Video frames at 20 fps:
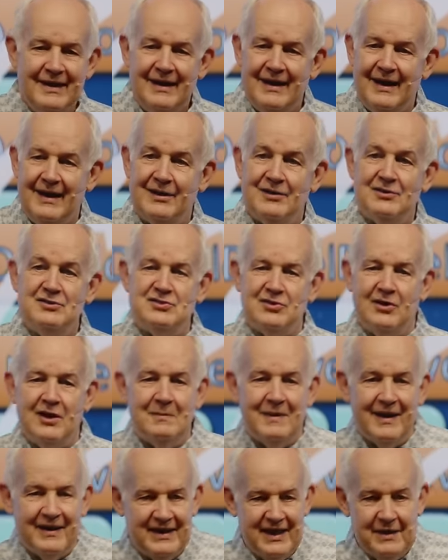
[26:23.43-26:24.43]
uh, concerned
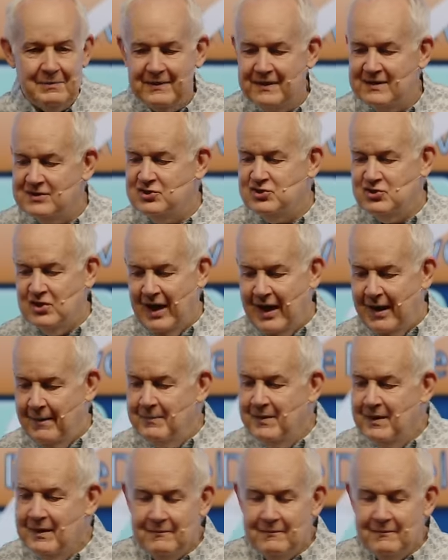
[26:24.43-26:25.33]
about keeping his job,